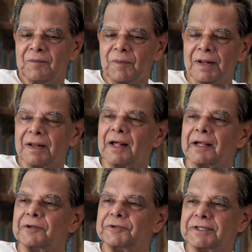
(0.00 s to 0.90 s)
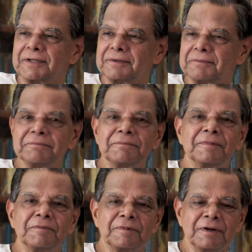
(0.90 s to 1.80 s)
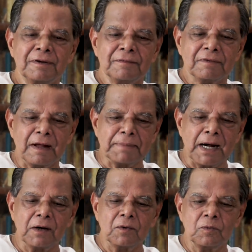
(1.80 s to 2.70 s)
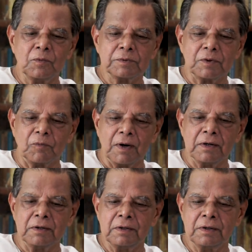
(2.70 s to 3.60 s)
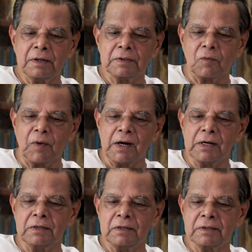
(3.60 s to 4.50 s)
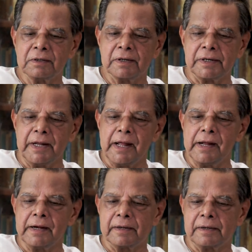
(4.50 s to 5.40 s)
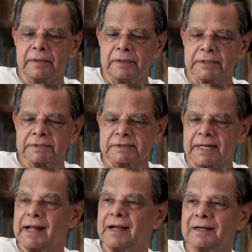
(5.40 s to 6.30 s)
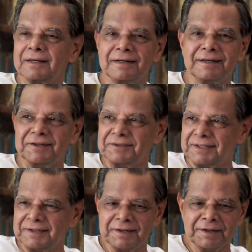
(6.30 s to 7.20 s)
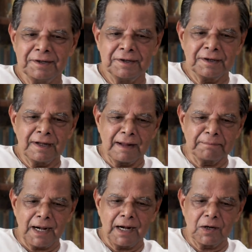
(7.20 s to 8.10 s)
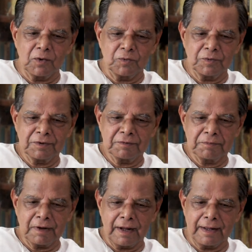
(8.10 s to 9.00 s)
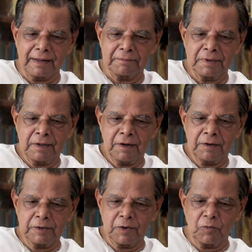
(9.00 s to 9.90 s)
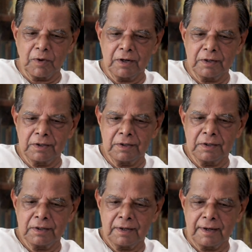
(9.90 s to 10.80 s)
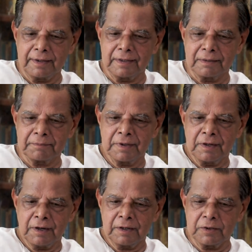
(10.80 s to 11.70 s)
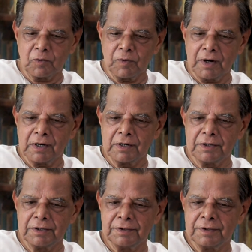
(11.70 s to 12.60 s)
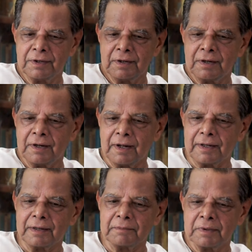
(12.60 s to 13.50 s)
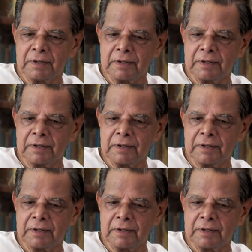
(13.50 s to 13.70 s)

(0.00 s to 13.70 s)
What a line, you see. Above the world, the world creator stand. Above I am, the world I am, the world I am,